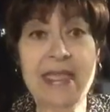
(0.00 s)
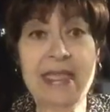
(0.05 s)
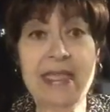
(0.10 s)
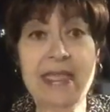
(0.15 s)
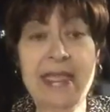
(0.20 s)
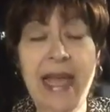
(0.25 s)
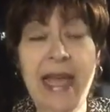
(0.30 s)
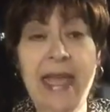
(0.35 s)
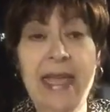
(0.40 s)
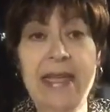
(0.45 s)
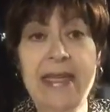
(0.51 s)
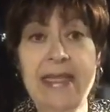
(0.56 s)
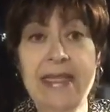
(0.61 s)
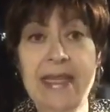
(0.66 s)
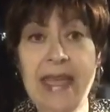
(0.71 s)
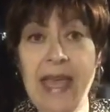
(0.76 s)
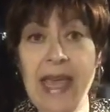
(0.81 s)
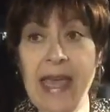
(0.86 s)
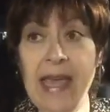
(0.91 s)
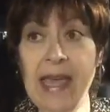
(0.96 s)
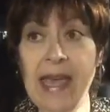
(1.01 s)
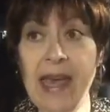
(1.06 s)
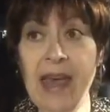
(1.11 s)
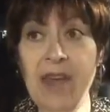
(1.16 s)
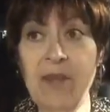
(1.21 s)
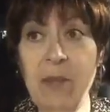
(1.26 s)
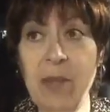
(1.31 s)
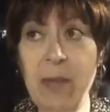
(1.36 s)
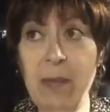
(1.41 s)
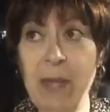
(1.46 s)
the second day
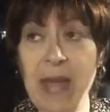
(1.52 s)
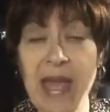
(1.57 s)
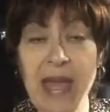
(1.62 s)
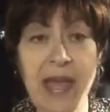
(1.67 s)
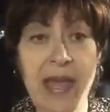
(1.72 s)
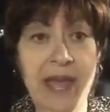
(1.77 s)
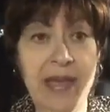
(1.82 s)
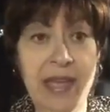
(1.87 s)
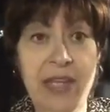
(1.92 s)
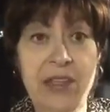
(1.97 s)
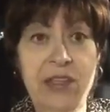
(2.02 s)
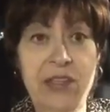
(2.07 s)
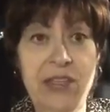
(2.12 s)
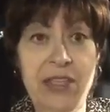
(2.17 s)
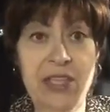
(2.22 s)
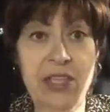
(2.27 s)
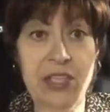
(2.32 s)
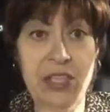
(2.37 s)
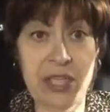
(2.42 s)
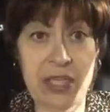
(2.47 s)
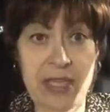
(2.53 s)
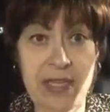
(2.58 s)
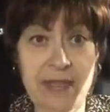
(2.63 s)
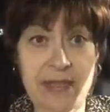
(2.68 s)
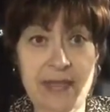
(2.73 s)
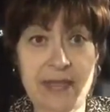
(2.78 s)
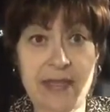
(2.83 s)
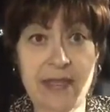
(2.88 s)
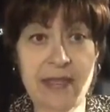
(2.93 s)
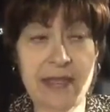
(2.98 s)
I've been back on HCG
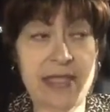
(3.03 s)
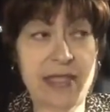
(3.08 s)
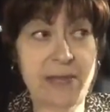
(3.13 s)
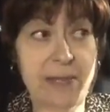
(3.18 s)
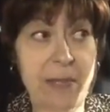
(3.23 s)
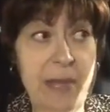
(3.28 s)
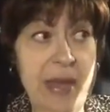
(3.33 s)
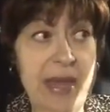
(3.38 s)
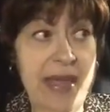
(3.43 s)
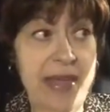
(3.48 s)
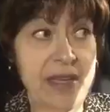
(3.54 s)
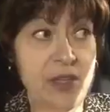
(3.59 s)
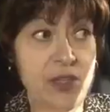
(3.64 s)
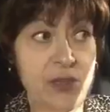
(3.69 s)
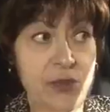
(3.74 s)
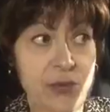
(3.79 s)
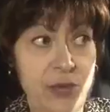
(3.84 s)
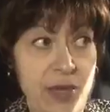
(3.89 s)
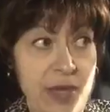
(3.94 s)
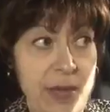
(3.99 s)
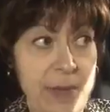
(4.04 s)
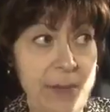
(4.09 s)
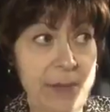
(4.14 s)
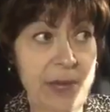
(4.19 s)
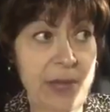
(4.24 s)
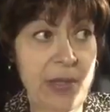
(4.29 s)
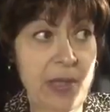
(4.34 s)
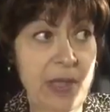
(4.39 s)
since my trip.